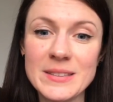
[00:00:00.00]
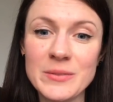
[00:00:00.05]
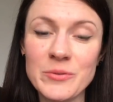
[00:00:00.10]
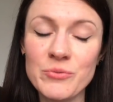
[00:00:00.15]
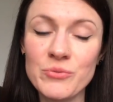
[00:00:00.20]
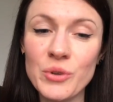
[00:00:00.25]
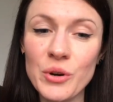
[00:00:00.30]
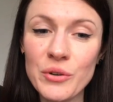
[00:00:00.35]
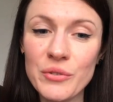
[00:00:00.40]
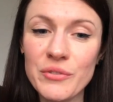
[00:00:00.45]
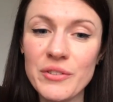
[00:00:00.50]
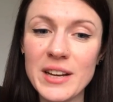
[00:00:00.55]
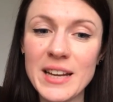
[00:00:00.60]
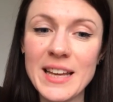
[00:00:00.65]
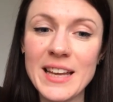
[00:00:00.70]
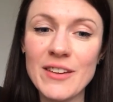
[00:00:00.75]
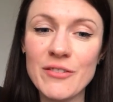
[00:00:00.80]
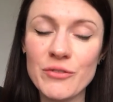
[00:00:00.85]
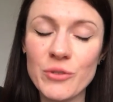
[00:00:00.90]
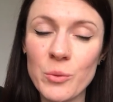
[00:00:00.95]

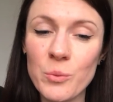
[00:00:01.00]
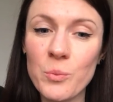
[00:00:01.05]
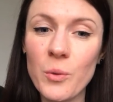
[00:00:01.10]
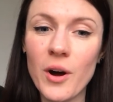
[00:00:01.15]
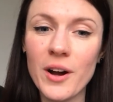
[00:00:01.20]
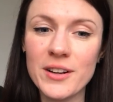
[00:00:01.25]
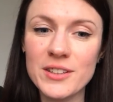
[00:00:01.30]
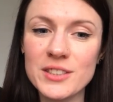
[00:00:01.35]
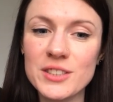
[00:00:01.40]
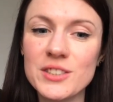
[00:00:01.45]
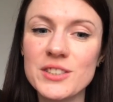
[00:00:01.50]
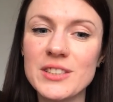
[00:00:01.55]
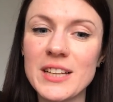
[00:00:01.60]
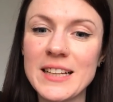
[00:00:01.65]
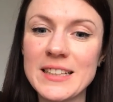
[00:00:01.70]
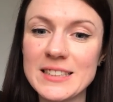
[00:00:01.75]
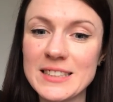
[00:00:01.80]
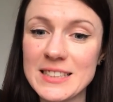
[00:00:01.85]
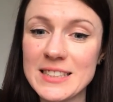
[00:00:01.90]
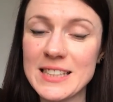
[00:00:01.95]
roughly from what I
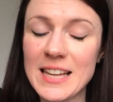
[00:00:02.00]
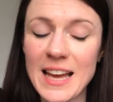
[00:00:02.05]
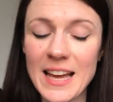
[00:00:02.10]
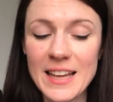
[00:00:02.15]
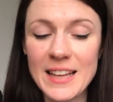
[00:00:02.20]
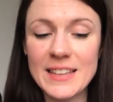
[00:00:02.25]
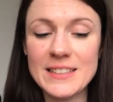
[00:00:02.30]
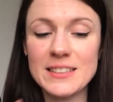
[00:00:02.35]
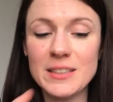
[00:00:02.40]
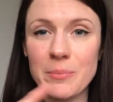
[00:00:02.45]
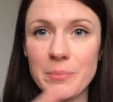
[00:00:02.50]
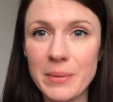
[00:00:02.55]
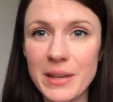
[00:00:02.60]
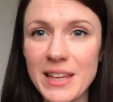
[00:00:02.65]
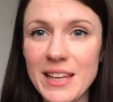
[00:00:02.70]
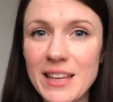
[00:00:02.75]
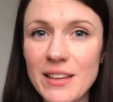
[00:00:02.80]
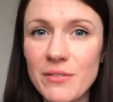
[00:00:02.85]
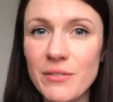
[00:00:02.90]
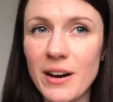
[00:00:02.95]
understand today is the
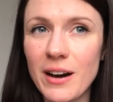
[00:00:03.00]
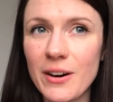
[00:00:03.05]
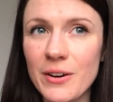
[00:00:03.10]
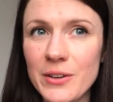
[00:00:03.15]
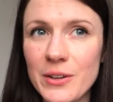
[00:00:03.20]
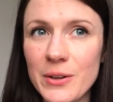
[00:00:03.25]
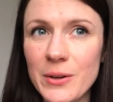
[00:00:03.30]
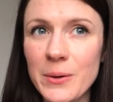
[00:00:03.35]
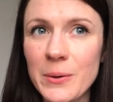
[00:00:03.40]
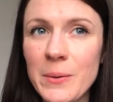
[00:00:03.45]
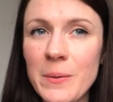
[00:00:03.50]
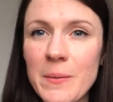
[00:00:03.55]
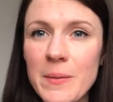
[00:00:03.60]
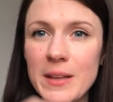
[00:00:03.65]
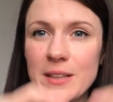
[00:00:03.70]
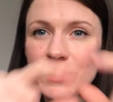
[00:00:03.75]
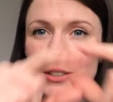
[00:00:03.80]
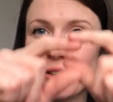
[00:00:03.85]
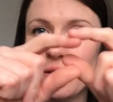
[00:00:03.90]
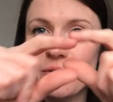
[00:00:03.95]
p value.
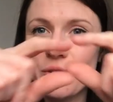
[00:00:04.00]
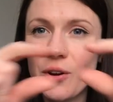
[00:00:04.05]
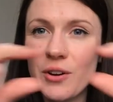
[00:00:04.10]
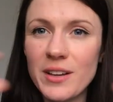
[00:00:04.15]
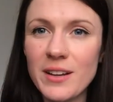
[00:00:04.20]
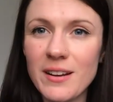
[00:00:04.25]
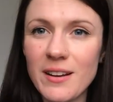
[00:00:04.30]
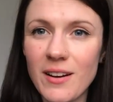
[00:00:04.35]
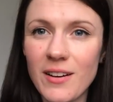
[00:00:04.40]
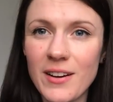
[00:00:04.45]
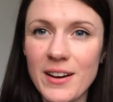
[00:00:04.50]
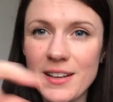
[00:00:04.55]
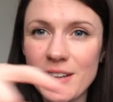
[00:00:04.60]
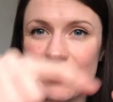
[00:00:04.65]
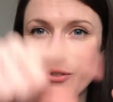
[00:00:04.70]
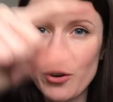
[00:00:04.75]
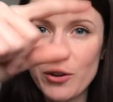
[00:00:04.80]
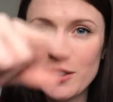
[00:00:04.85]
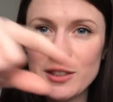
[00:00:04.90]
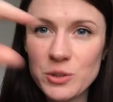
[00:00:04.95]
So you've got your line,
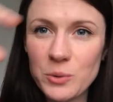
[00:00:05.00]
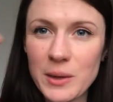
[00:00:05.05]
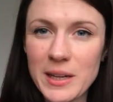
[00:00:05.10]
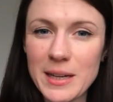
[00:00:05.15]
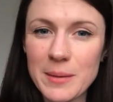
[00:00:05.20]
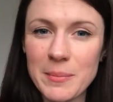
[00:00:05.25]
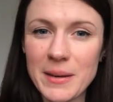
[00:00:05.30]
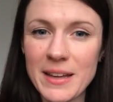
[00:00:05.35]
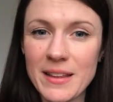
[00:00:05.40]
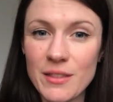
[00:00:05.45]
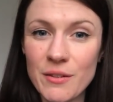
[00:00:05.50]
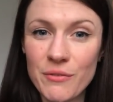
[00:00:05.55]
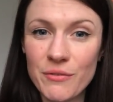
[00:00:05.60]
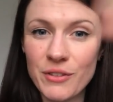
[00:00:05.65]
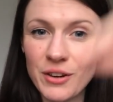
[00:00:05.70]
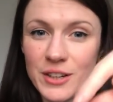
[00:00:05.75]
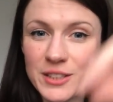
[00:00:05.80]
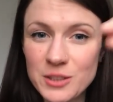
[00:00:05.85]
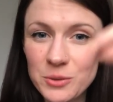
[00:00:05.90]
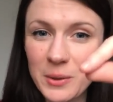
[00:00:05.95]
you've got your squiggly bit. The
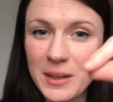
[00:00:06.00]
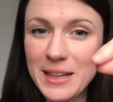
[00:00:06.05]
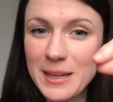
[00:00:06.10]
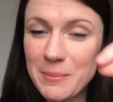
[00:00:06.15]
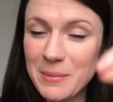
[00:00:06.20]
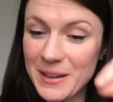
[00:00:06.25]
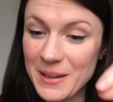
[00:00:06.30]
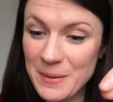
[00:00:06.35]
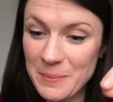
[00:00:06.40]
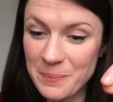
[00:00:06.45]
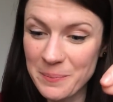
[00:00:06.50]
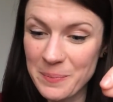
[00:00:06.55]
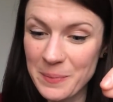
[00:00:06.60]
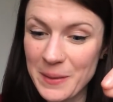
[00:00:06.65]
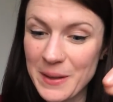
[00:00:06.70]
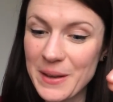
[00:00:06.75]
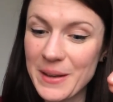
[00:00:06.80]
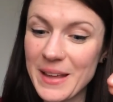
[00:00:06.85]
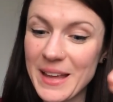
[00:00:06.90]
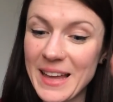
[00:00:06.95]
first squiggly bit
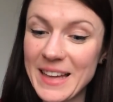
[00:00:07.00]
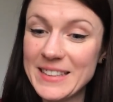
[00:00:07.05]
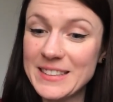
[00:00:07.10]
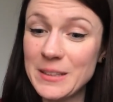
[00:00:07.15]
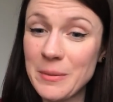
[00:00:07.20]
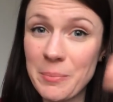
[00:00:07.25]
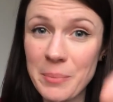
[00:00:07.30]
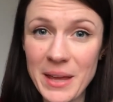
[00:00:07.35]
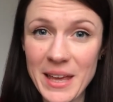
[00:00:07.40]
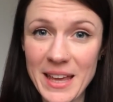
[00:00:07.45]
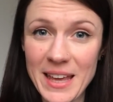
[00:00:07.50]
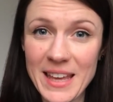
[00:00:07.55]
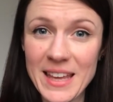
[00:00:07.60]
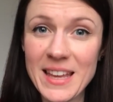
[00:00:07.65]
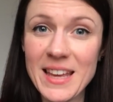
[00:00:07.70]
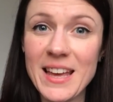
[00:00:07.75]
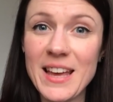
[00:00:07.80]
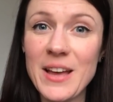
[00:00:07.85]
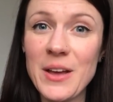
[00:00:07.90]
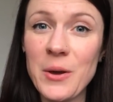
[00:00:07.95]
is the
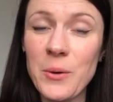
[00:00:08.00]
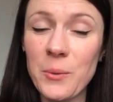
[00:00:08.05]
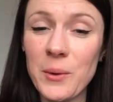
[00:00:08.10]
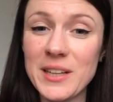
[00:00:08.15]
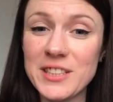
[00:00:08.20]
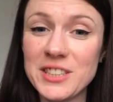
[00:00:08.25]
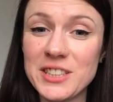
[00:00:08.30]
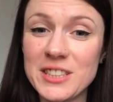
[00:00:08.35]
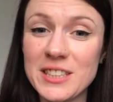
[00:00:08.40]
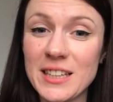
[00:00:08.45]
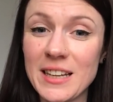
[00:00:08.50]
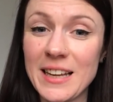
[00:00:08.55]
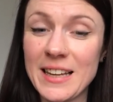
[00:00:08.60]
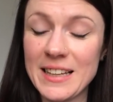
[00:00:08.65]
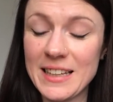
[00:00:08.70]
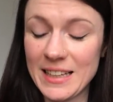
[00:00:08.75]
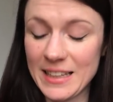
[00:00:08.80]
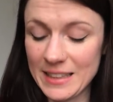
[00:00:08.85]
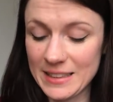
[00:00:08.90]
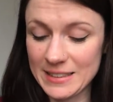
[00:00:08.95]
p, which
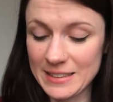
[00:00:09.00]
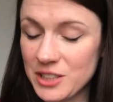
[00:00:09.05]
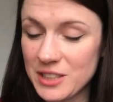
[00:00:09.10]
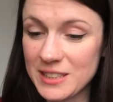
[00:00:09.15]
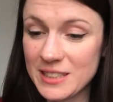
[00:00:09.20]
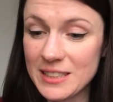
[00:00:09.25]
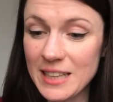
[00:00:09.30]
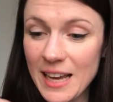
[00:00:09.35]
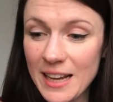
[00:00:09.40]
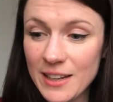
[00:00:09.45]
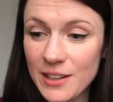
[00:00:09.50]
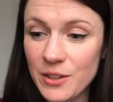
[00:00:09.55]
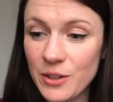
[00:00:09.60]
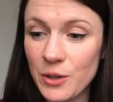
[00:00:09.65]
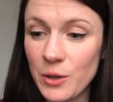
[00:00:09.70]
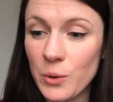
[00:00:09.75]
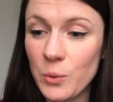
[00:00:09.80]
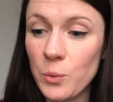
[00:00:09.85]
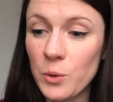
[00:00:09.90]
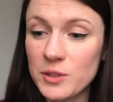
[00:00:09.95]
is just telling
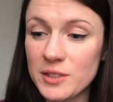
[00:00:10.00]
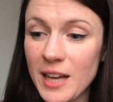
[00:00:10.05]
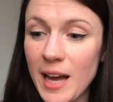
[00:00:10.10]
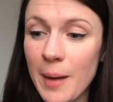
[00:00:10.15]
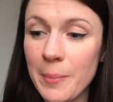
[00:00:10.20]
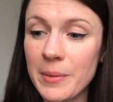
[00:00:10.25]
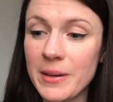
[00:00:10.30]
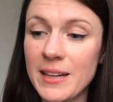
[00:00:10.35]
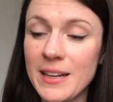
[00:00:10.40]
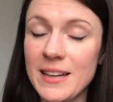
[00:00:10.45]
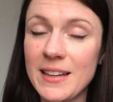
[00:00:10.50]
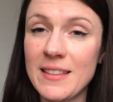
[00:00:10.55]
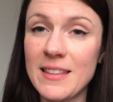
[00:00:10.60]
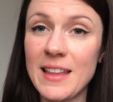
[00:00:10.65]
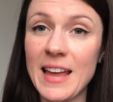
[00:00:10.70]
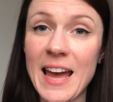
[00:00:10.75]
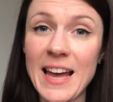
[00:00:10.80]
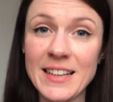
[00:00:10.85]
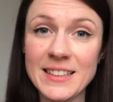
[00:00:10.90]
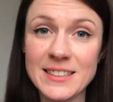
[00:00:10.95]
you what's happening in
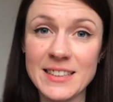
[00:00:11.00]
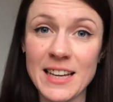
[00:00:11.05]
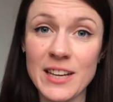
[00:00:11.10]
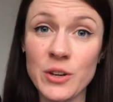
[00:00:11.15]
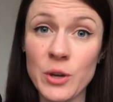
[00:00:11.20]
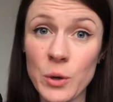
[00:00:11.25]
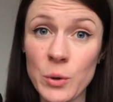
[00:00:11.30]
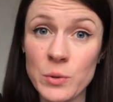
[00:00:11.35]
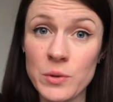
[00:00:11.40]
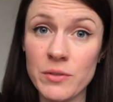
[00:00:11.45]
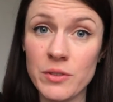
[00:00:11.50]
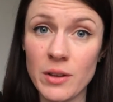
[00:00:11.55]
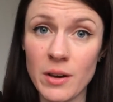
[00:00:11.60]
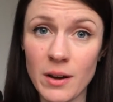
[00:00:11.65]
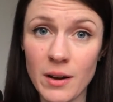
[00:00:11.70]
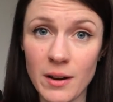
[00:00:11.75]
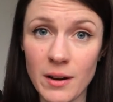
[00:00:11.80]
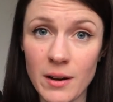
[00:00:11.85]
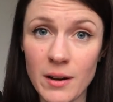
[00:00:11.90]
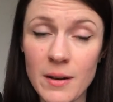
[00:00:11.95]
the SA node of the
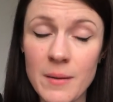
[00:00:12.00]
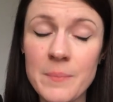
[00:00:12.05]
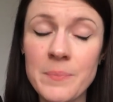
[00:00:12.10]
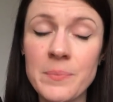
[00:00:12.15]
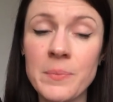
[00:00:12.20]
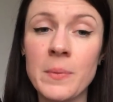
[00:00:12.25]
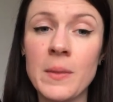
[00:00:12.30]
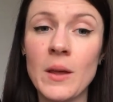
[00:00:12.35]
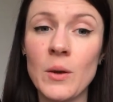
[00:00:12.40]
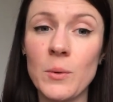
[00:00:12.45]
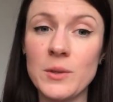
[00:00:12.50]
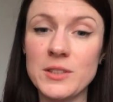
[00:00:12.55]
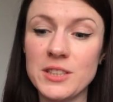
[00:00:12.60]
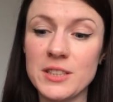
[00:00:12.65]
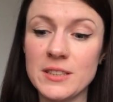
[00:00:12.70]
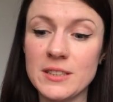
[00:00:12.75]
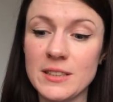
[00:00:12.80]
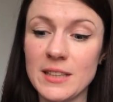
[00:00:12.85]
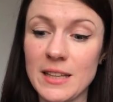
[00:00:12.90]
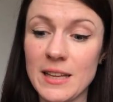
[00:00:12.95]
heart, which
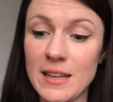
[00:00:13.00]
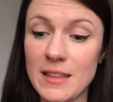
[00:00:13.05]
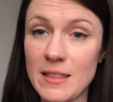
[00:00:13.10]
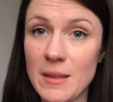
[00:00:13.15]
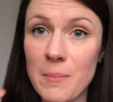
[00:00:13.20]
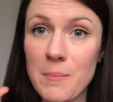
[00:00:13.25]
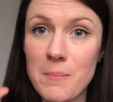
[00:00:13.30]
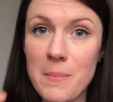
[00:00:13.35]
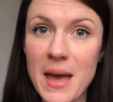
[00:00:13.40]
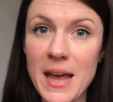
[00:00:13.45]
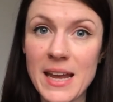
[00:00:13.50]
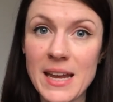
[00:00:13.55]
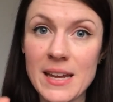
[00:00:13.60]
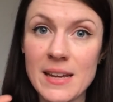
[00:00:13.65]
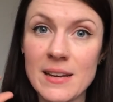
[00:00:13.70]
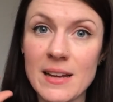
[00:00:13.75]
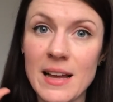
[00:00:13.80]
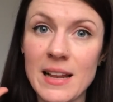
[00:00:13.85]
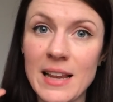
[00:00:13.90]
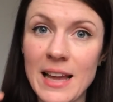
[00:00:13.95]
is the, the
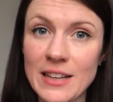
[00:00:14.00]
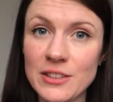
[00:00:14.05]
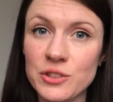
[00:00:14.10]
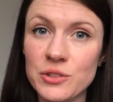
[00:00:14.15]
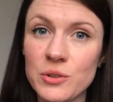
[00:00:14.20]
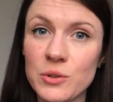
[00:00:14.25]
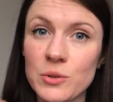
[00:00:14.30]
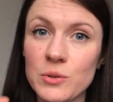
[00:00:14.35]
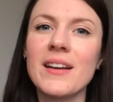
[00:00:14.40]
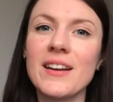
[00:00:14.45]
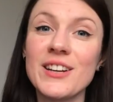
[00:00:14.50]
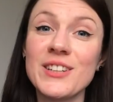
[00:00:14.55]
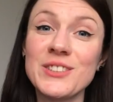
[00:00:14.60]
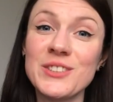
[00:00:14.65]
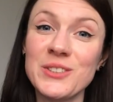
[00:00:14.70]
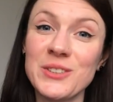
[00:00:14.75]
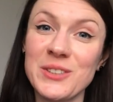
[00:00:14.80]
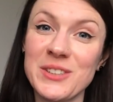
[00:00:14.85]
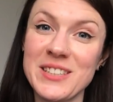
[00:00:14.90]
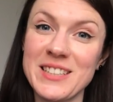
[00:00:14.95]
main electrical
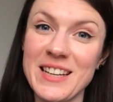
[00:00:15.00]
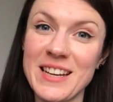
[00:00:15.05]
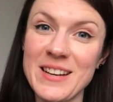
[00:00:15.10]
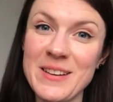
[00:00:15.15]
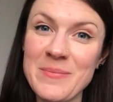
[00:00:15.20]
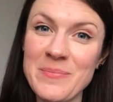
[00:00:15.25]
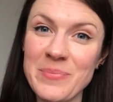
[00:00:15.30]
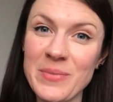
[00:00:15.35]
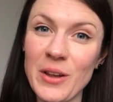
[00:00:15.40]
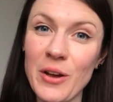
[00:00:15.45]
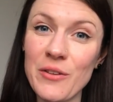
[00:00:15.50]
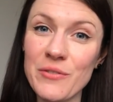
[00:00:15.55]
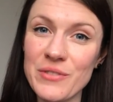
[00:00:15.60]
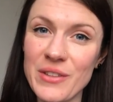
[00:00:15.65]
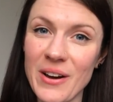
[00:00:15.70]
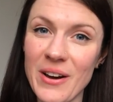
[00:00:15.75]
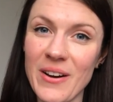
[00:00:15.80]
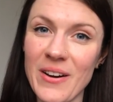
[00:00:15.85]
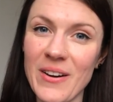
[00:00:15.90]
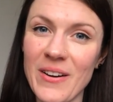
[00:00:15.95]
conductor of
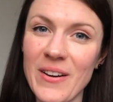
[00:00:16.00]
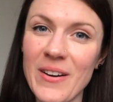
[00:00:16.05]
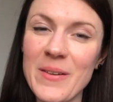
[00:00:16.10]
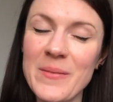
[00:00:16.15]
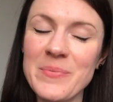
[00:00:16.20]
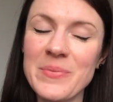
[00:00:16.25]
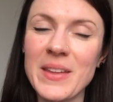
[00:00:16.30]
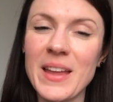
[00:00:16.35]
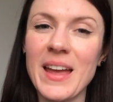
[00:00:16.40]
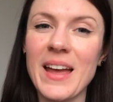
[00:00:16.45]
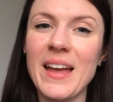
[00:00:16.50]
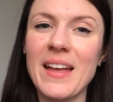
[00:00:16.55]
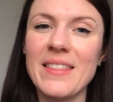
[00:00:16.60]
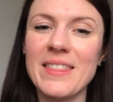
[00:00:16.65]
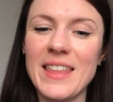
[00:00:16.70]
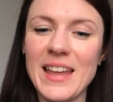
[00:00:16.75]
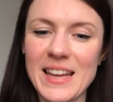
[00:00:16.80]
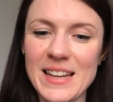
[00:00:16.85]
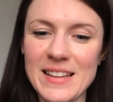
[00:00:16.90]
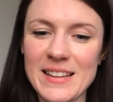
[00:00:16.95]
the heart.
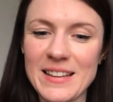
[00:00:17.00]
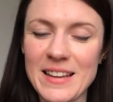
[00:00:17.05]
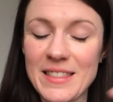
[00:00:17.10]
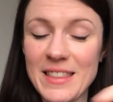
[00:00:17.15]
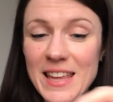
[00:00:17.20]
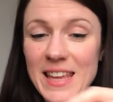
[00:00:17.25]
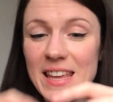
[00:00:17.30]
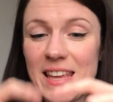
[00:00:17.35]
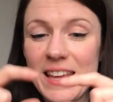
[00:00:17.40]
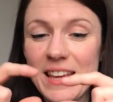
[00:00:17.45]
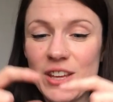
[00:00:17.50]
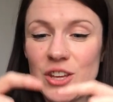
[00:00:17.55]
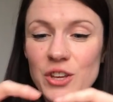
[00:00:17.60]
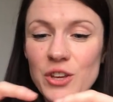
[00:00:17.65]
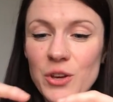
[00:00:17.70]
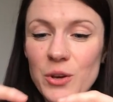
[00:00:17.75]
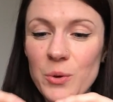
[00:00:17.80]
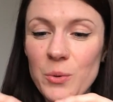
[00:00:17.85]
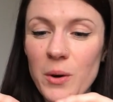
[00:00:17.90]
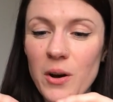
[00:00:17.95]
Then the
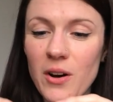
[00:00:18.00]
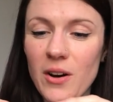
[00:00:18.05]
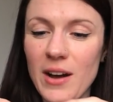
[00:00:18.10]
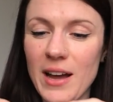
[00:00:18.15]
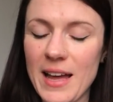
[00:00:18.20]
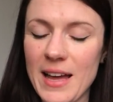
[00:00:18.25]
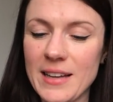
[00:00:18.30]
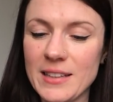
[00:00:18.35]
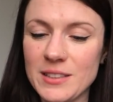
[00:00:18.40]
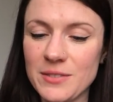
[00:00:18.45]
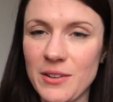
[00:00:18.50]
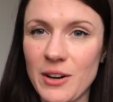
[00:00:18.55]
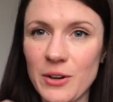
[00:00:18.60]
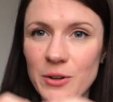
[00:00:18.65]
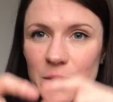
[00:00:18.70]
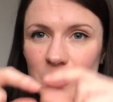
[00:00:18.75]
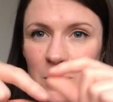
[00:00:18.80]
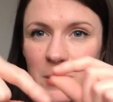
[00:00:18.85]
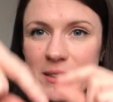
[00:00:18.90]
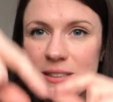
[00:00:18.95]
QRS
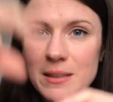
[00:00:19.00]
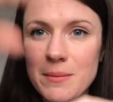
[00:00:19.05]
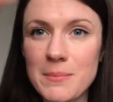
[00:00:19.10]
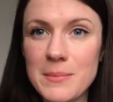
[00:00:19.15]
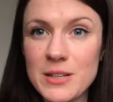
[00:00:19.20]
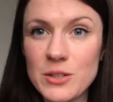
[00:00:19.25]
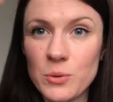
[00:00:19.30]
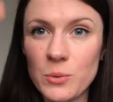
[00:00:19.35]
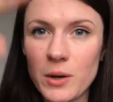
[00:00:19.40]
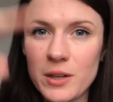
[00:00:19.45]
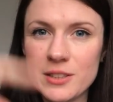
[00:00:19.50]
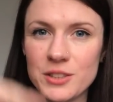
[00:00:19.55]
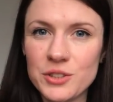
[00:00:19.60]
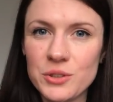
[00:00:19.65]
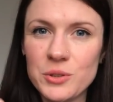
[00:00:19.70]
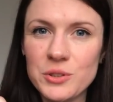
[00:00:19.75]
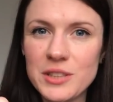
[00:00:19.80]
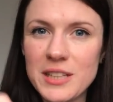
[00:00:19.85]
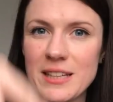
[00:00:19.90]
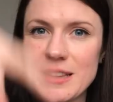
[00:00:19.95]
value is the middle one, it's
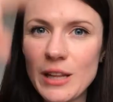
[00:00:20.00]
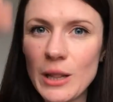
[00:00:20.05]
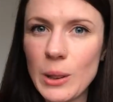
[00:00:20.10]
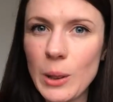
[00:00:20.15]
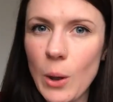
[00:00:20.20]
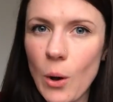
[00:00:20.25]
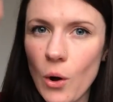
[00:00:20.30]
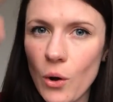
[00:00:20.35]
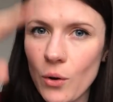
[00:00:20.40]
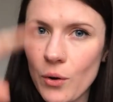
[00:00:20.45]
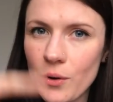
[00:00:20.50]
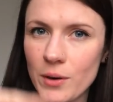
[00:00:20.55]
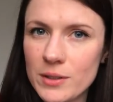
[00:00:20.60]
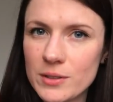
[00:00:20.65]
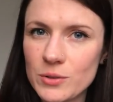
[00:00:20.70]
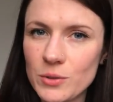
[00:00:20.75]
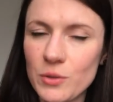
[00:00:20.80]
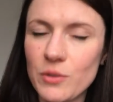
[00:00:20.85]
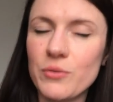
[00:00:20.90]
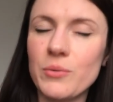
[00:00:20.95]
usually the long
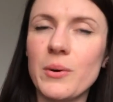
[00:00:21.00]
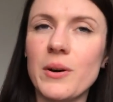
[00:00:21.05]
sort of